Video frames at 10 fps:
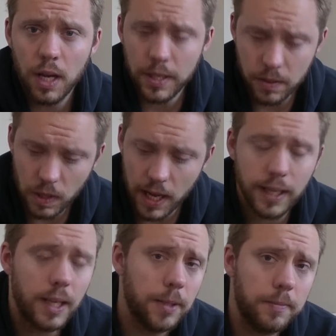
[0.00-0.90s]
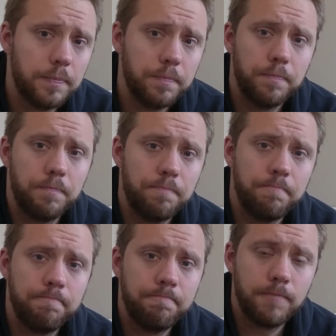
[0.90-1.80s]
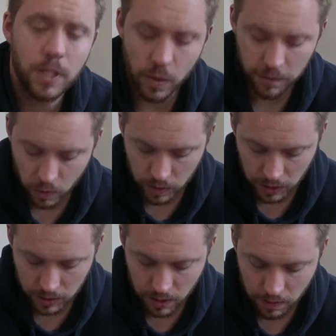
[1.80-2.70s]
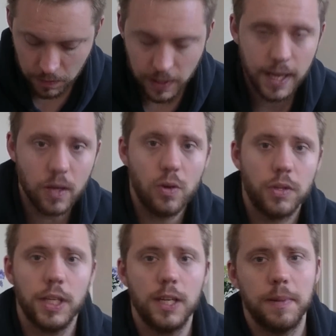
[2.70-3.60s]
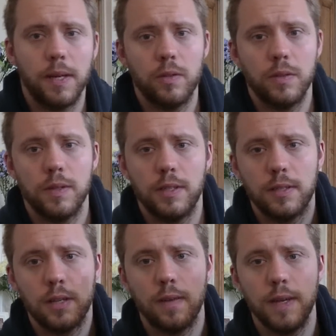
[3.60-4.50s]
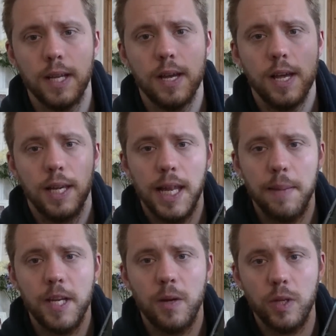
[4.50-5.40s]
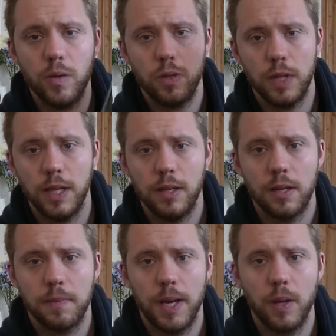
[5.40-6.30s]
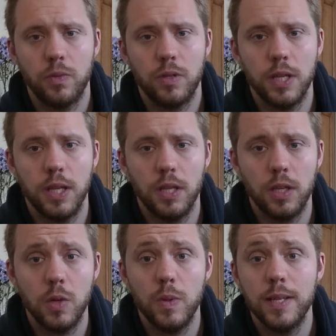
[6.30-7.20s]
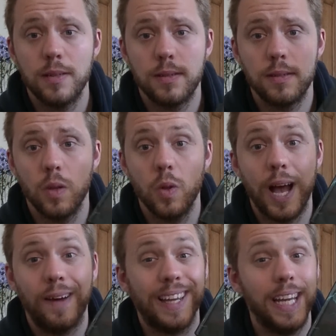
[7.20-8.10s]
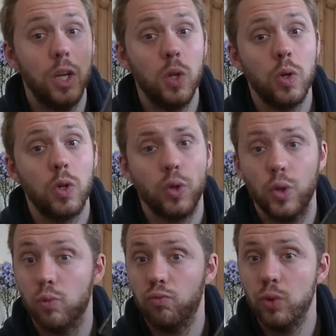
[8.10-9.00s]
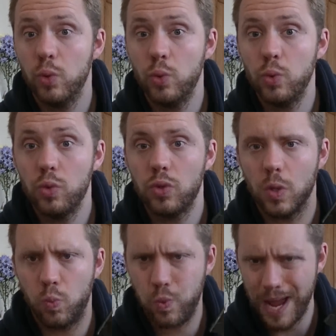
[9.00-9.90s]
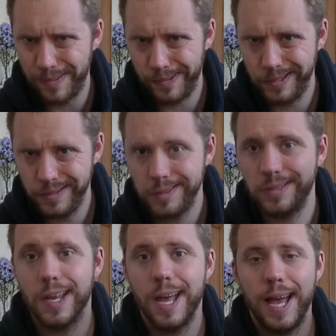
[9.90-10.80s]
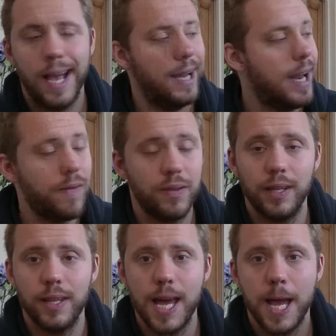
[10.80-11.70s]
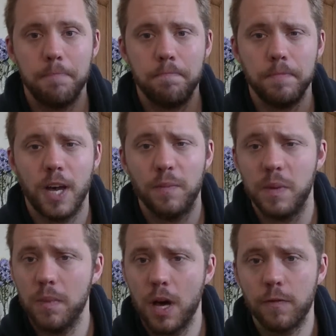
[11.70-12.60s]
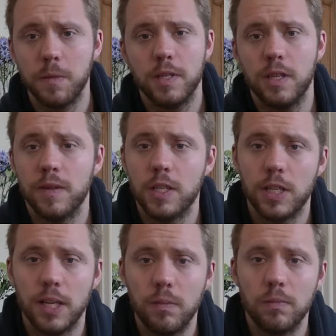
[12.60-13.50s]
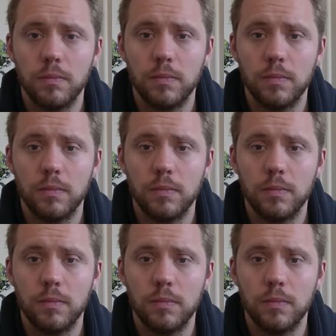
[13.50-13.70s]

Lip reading: I do like it. So if you're a Skitarii player or thinking about doing Skitarii, let me know what you think about the units, how they look, the rules, the weapons, and everything like that. I've been Marc from the Xenovids channel,